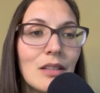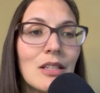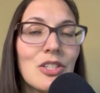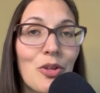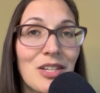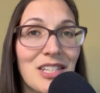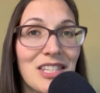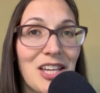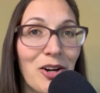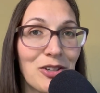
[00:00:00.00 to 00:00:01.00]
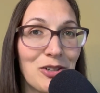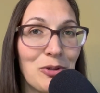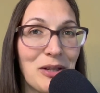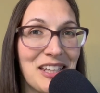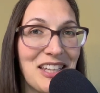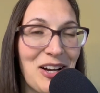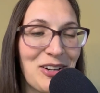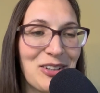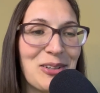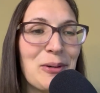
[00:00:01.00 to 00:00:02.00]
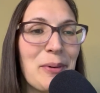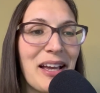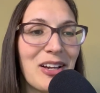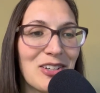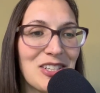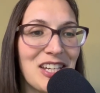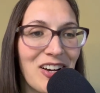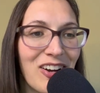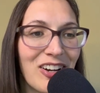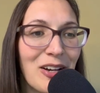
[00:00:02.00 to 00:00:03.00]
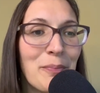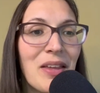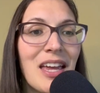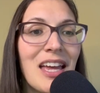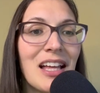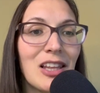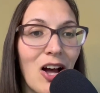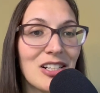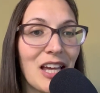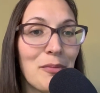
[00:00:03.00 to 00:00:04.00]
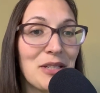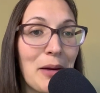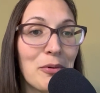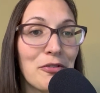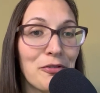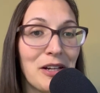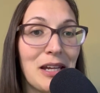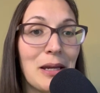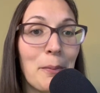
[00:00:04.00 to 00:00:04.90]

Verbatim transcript: So, this is the article within the article by Kirsty Connor, longtime diaper free